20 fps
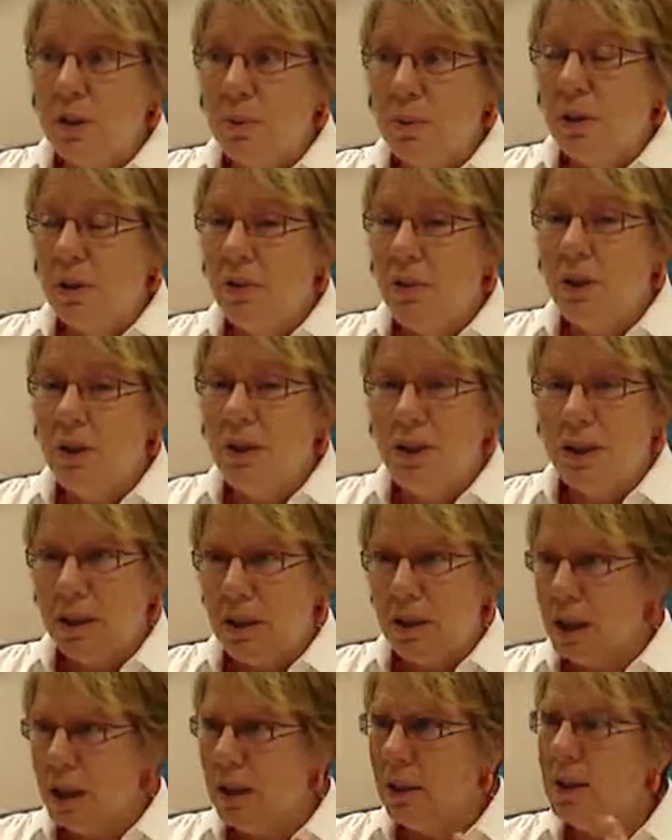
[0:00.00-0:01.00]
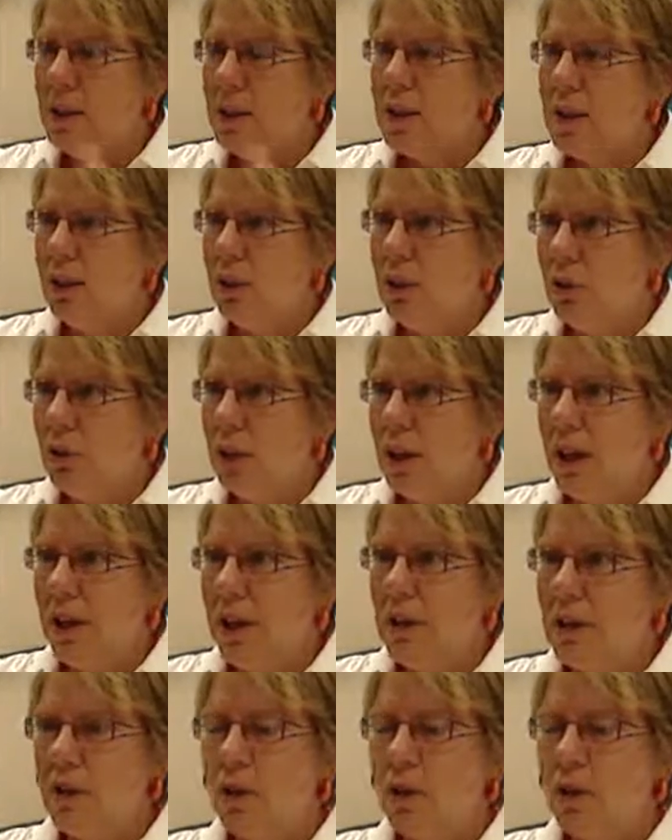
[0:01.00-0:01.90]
Smith, and he said, yeah, let's take a look at it.